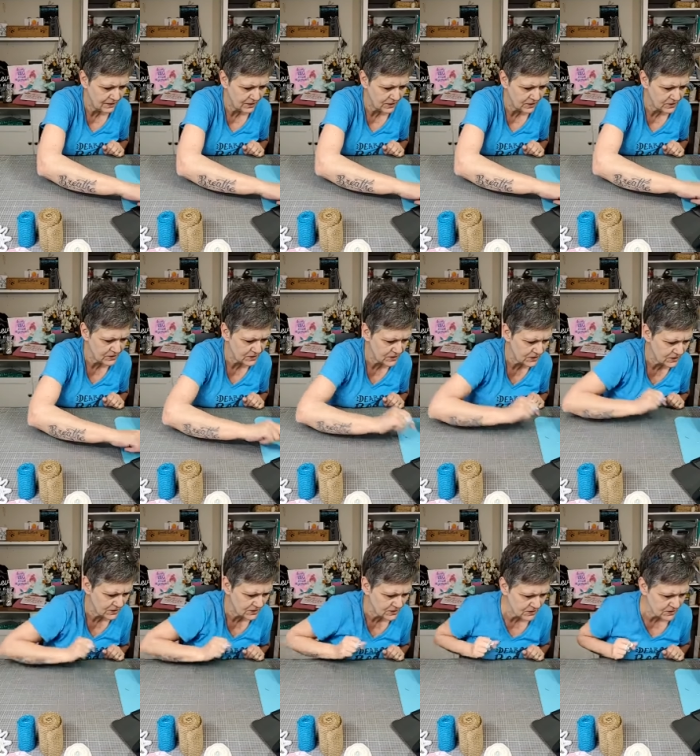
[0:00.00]
This
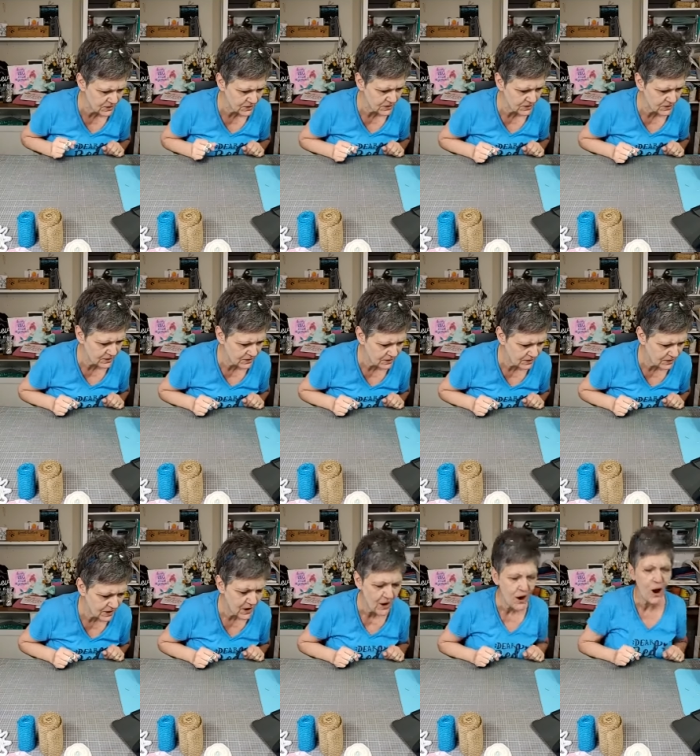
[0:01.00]
is...
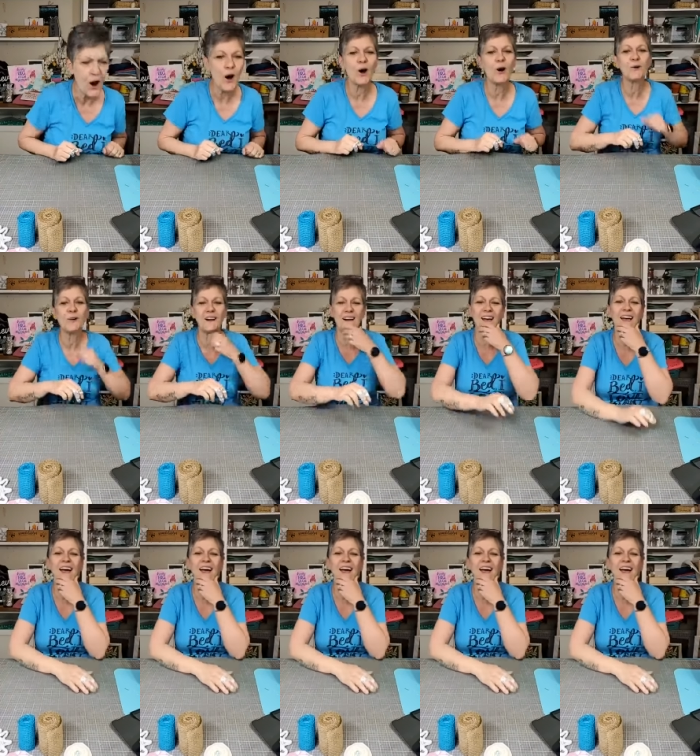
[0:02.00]
Oh!